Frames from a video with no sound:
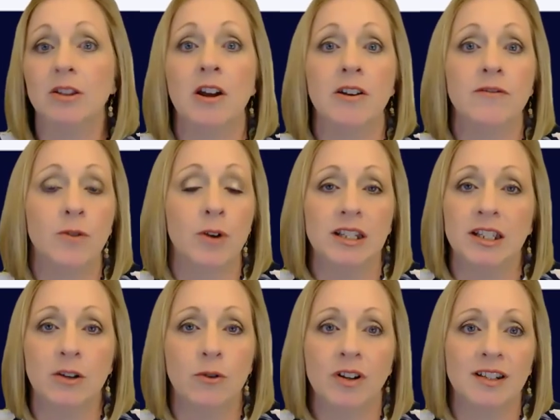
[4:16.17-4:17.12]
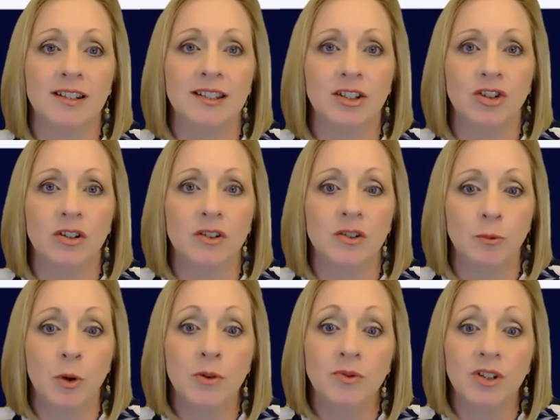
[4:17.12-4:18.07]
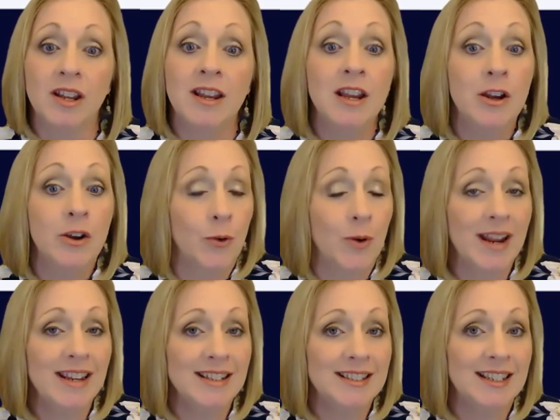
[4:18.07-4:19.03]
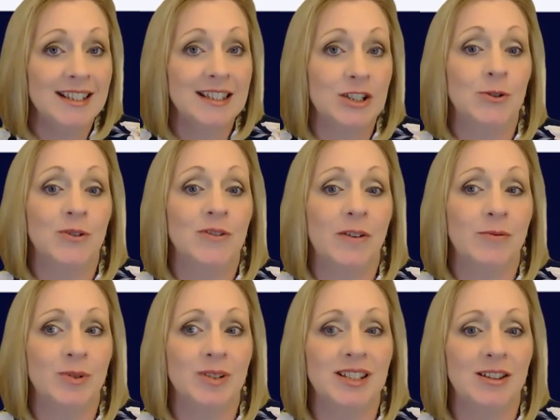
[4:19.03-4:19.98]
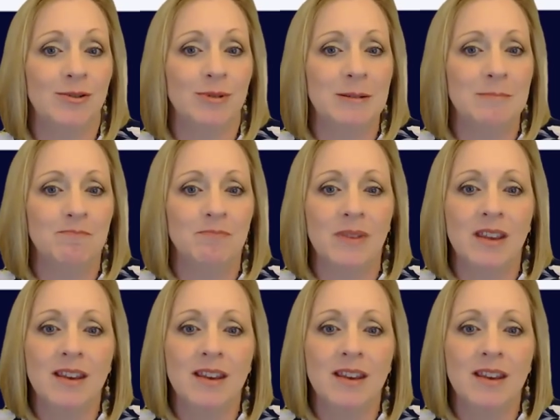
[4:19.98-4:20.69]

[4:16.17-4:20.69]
A lot of granting organizations won't grant unless you're a 501c3.